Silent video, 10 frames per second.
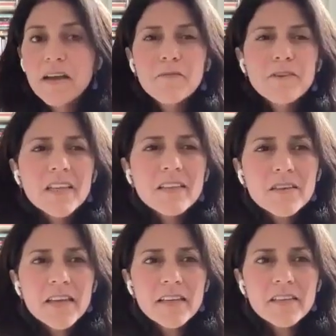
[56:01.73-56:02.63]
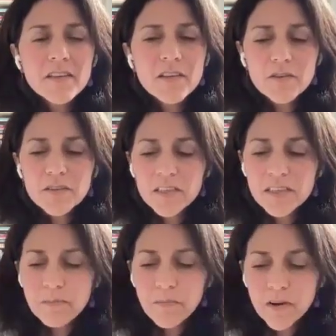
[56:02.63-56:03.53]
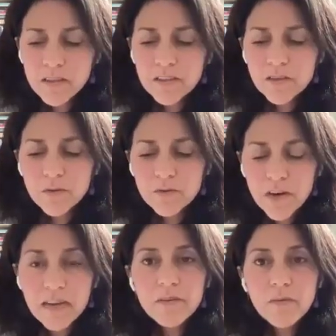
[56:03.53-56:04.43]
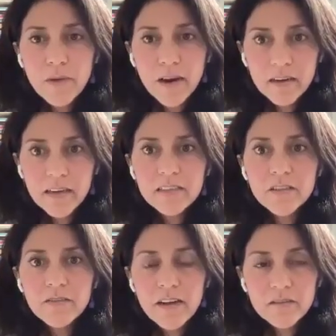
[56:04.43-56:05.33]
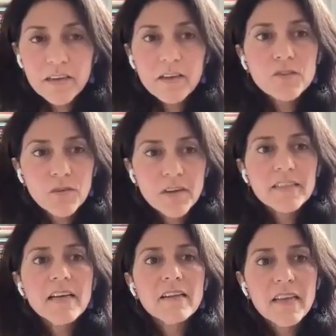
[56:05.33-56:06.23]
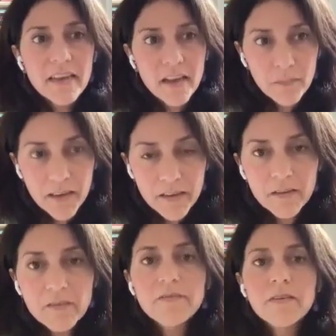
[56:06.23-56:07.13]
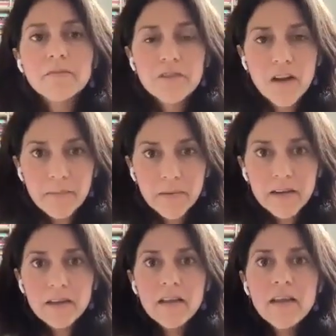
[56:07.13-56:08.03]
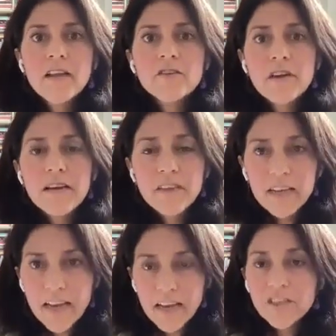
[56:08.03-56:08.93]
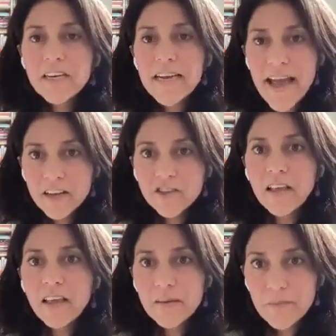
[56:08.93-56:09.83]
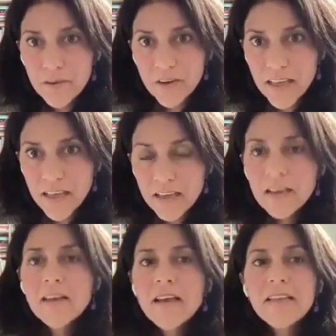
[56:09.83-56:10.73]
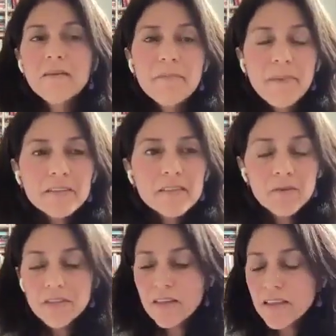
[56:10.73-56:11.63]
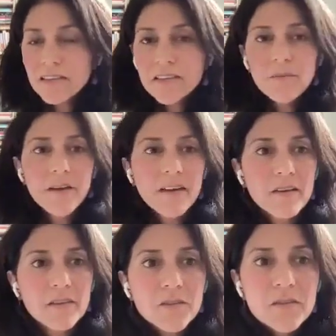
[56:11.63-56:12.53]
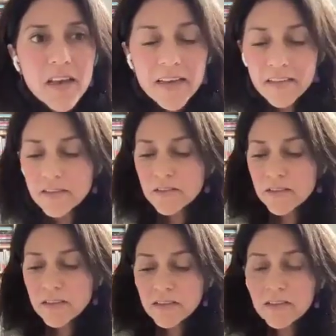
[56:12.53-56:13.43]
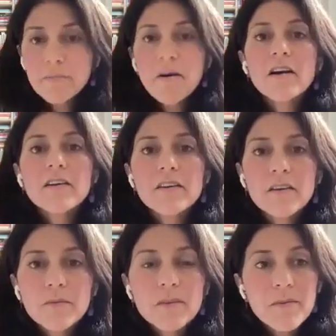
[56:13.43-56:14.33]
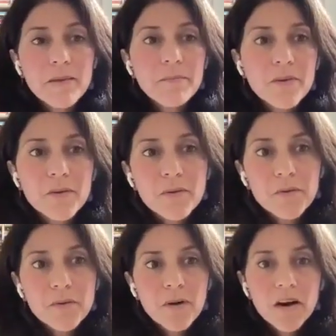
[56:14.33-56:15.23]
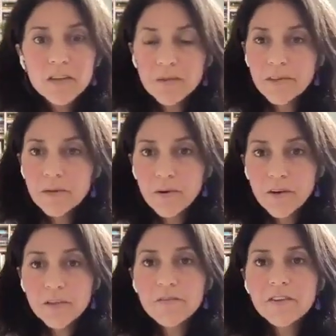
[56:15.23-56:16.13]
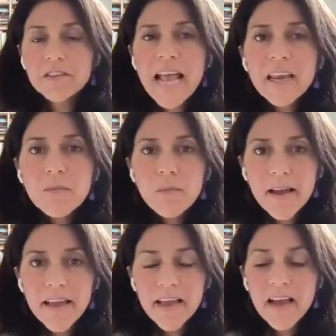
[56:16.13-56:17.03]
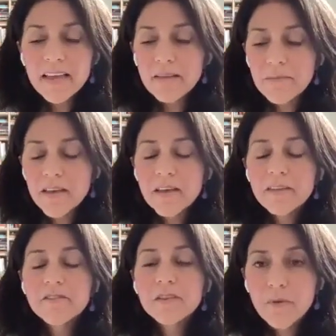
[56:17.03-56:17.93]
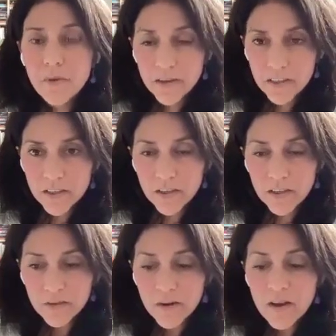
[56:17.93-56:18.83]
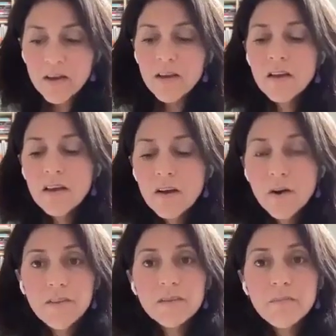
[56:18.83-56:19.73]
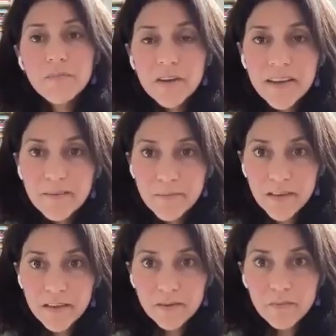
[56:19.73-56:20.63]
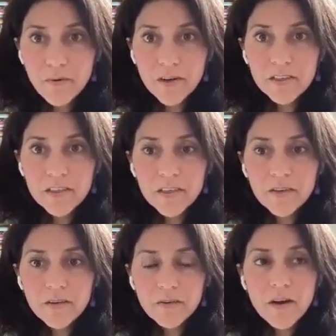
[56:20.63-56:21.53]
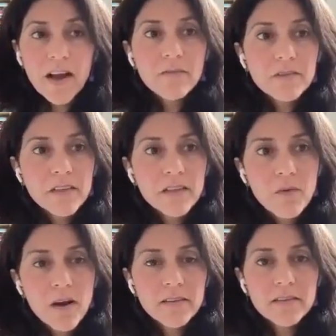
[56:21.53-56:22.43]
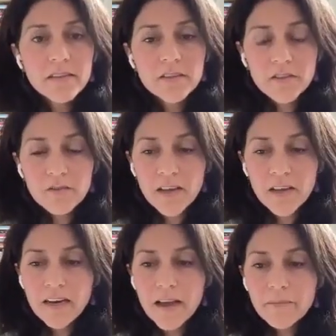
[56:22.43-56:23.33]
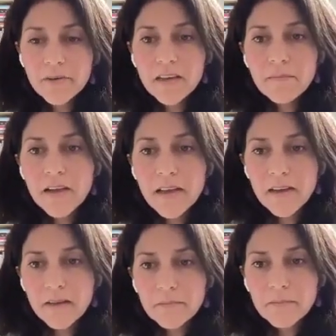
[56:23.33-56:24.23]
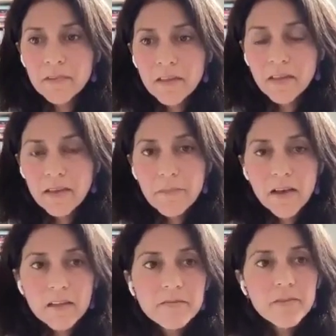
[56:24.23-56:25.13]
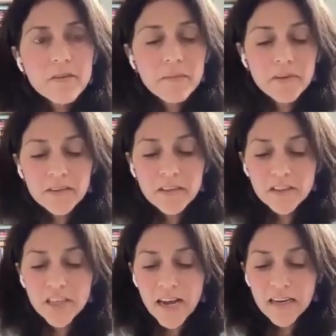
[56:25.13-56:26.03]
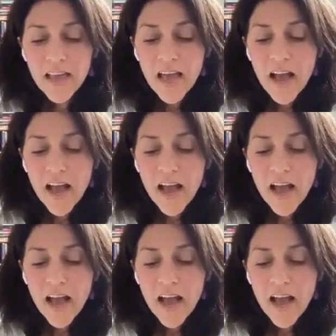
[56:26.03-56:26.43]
I'm really looking to use this book to drive awareness around how storytelling can help heal from trauma, drive connection and action and community. And the best, most authentic way to do that is to partner with people who are doing the work. So if there's any way I can be of support to you, or this book can be of support to you, I really want to do that. I'm putting my email and phone number in the chat.